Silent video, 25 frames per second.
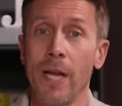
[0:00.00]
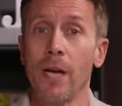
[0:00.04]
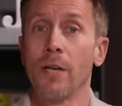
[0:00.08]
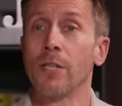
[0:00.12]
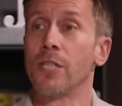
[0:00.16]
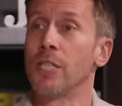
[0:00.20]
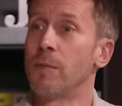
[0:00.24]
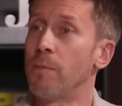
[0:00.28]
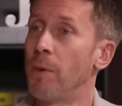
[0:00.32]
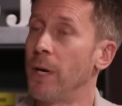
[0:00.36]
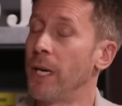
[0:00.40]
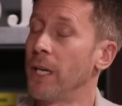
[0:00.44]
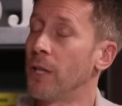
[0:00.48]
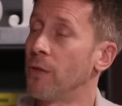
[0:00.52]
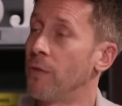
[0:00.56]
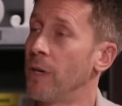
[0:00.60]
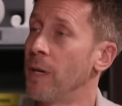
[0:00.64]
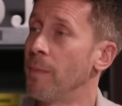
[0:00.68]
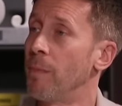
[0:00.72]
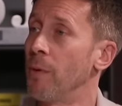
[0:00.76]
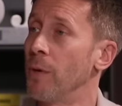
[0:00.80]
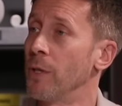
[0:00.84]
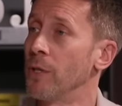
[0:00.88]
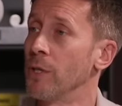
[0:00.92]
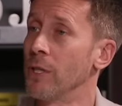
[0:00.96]
else is putting three
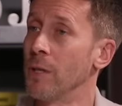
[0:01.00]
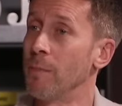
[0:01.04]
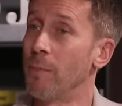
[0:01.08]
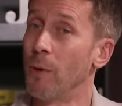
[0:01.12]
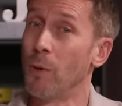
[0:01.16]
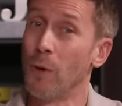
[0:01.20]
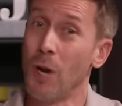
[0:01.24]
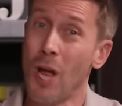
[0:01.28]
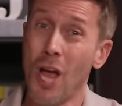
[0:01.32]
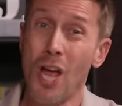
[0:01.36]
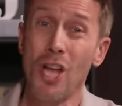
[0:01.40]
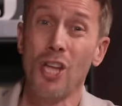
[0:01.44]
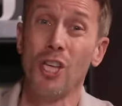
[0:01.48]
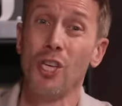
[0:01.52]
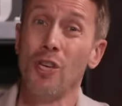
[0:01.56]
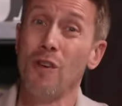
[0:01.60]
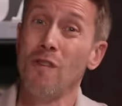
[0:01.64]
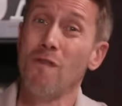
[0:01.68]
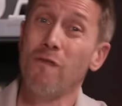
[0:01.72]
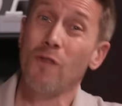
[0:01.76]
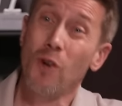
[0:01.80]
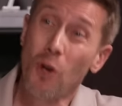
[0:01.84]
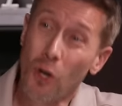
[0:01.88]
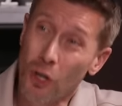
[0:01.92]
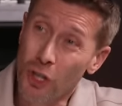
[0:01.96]
points on the board,
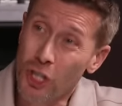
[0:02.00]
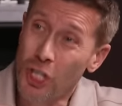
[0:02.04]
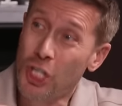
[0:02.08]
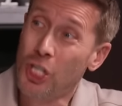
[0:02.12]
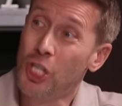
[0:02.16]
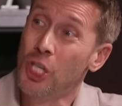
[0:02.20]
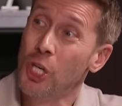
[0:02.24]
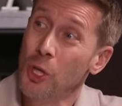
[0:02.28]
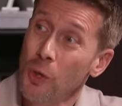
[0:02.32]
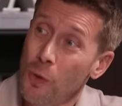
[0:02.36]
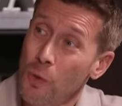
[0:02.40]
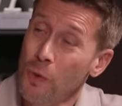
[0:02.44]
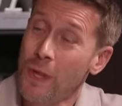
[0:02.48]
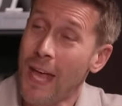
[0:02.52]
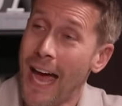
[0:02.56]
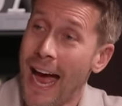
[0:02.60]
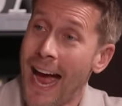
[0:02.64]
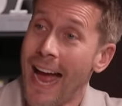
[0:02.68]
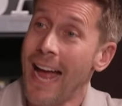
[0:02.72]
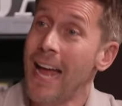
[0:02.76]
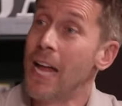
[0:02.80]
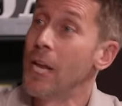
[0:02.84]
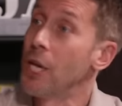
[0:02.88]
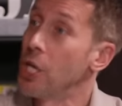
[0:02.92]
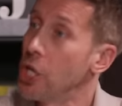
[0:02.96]
you've got to do
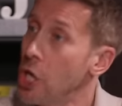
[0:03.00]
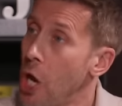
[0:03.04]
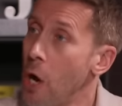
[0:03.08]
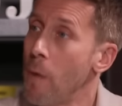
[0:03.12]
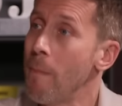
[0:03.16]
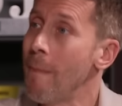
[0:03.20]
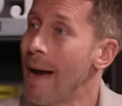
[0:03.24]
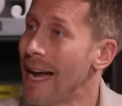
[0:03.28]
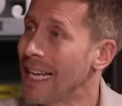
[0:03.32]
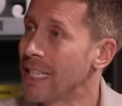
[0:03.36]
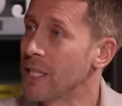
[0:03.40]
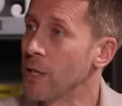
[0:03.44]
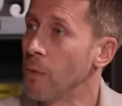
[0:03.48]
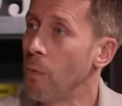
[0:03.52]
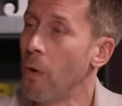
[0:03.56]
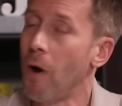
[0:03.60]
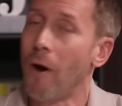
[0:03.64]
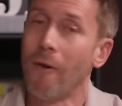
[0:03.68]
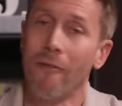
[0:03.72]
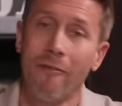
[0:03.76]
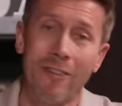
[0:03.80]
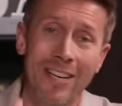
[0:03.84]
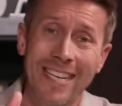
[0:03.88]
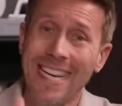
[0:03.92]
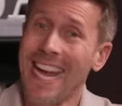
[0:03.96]
that no matter
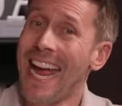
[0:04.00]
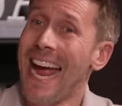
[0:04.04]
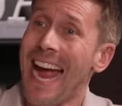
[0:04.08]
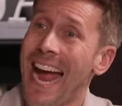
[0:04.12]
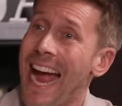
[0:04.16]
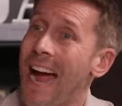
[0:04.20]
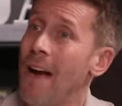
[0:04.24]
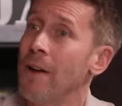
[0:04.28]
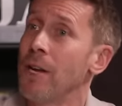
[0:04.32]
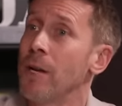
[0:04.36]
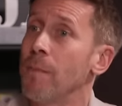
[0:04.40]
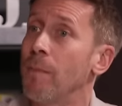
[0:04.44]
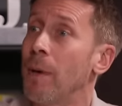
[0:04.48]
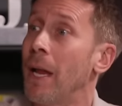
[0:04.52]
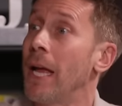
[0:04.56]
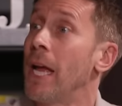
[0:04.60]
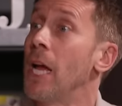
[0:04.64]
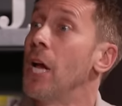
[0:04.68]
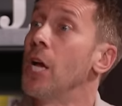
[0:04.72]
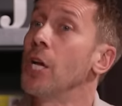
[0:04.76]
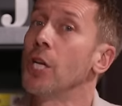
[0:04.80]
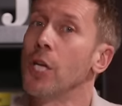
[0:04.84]
what. Forget how you play. Yeah.